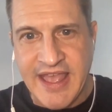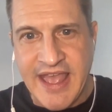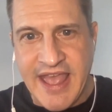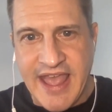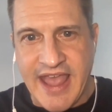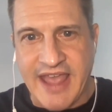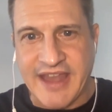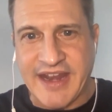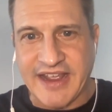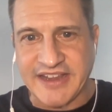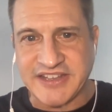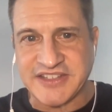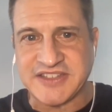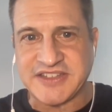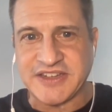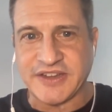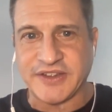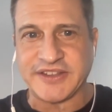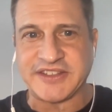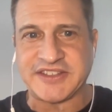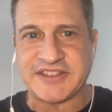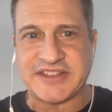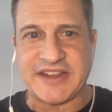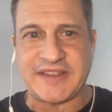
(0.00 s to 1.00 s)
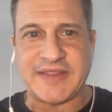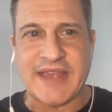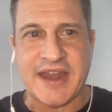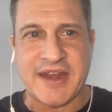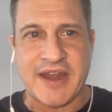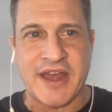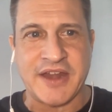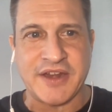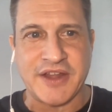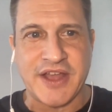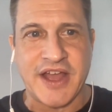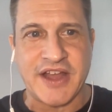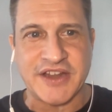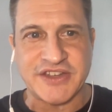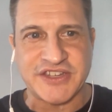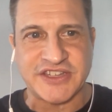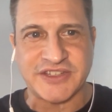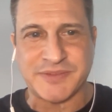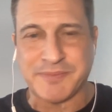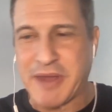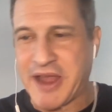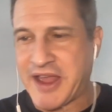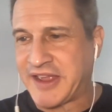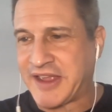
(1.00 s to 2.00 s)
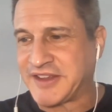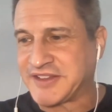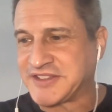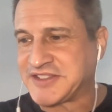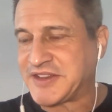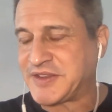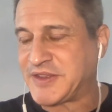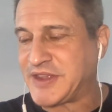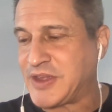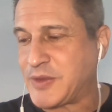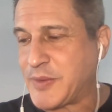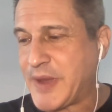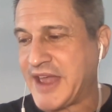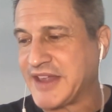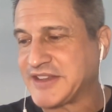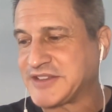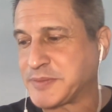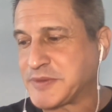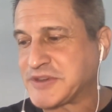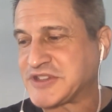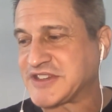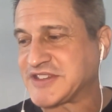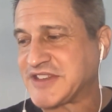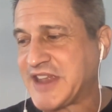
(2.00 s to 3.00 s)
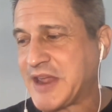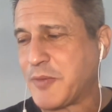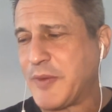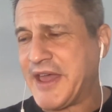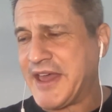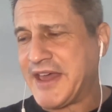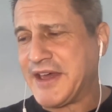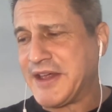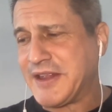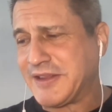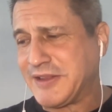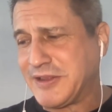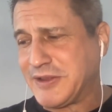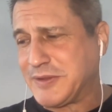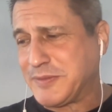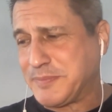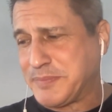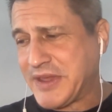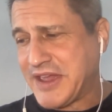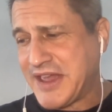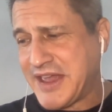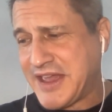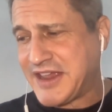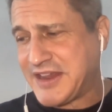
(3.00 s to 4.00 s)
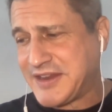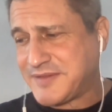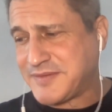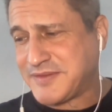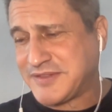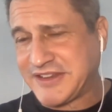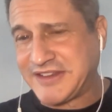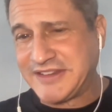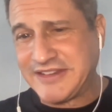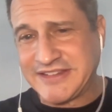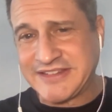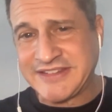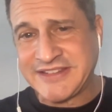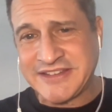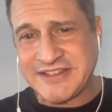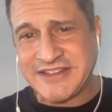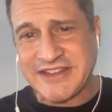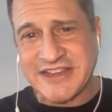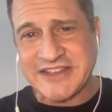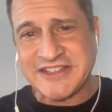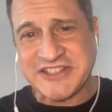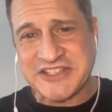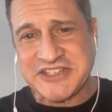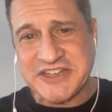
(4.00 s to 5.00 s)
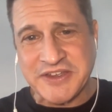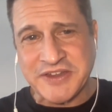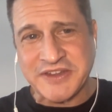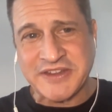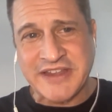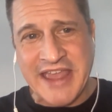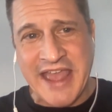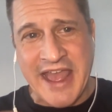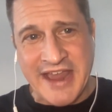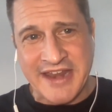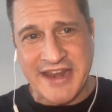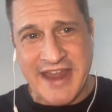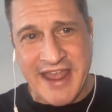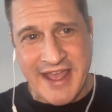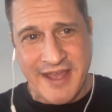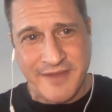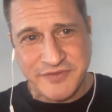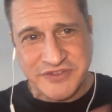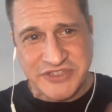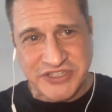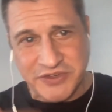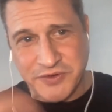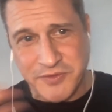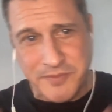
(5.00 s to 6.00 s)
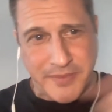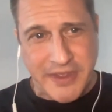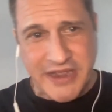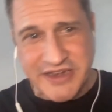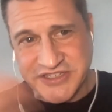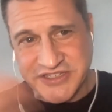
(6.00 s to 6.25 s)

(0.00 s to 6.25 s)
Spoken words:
And I still see that unconscious bias in the US, which is like, well, but you still can't have too much